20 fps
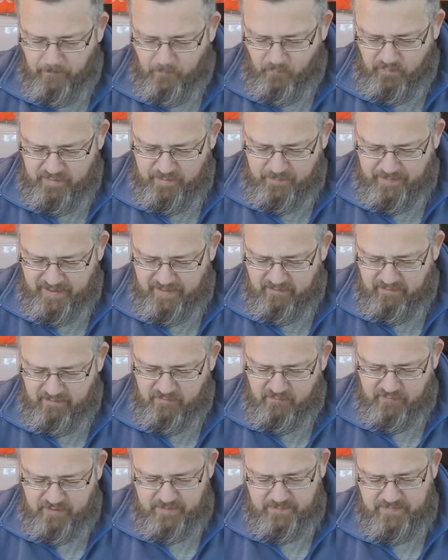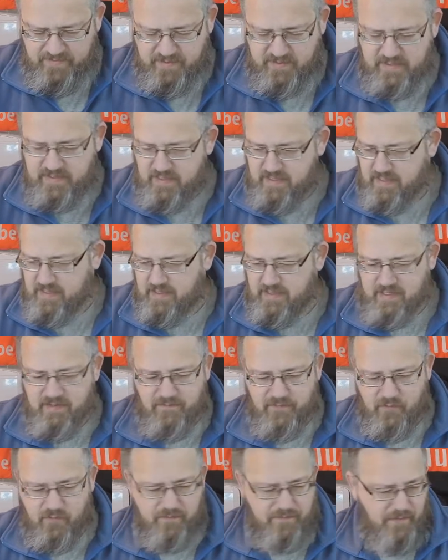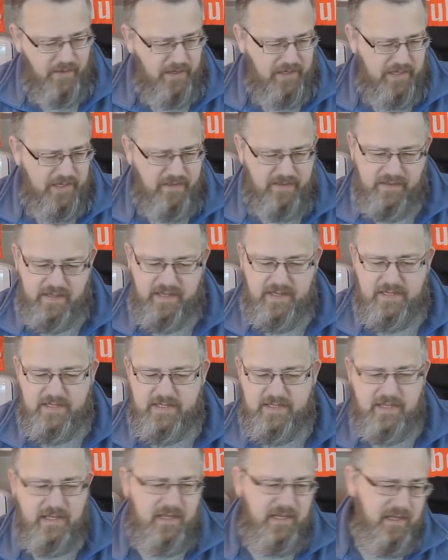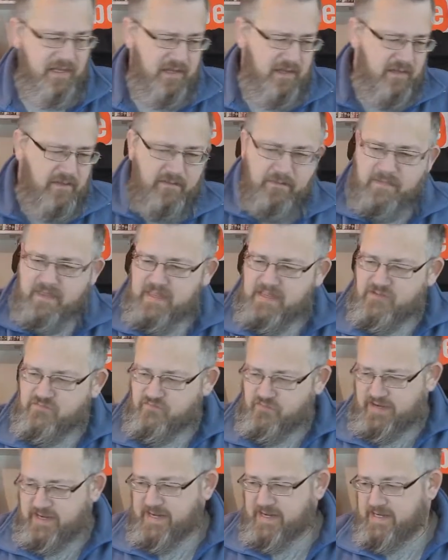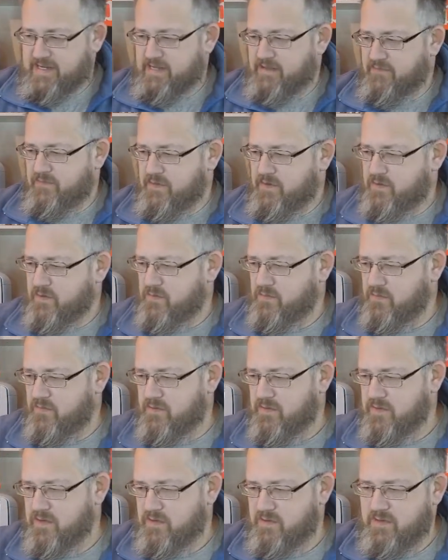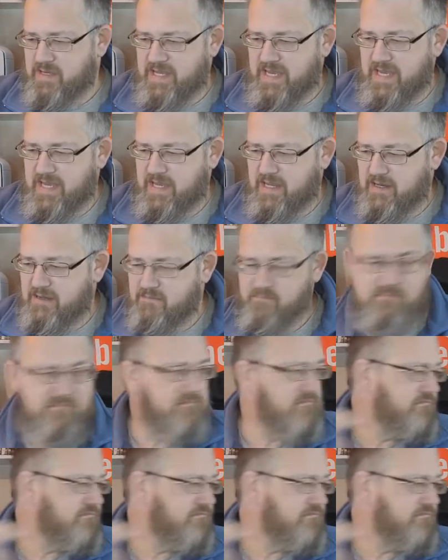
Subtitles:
with a pair of grips, and if you're finding this is really difficult, you can,